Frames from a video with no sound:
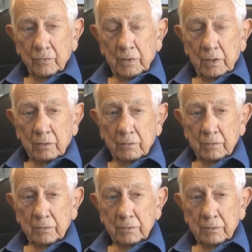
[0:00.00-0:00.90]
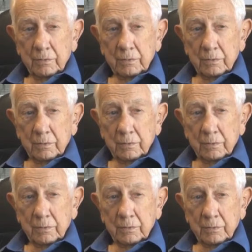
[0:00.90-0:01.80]
uh,
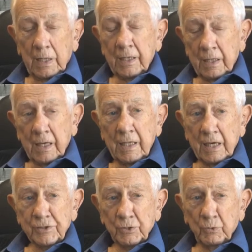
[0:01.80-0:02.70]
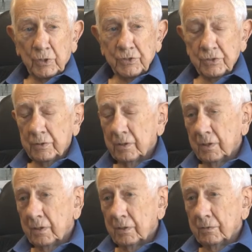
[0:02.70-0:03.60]
I, I asked the question,
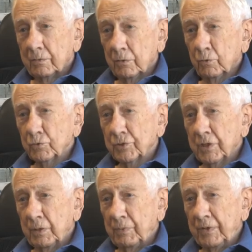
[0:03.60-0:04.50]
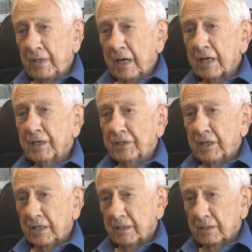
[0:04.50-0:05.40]
well, who's going to be the
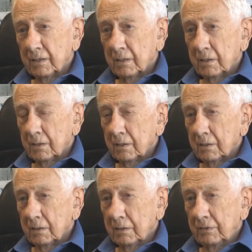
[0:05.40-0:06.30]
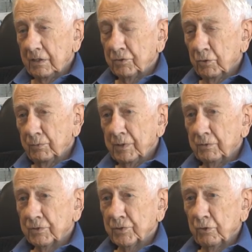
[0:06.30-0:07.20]
architect? And they told me it
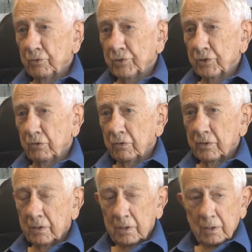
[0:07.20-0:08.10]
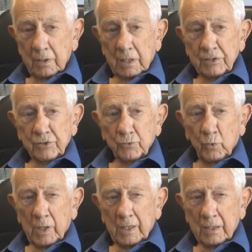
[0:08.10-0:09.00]
was so-and-so. I said,
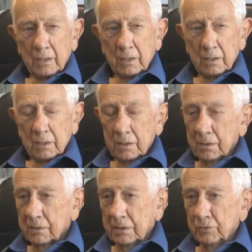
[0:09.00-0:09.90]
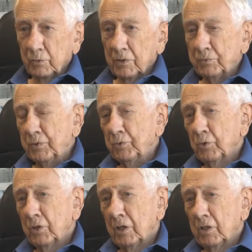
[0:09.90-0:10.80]
why? They said, well, he's been
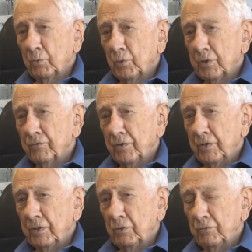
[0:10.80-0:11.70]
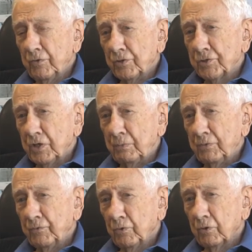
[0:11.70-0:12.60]
doing all the work for the university
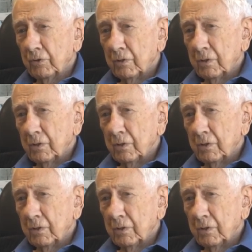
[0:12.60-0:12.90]
before,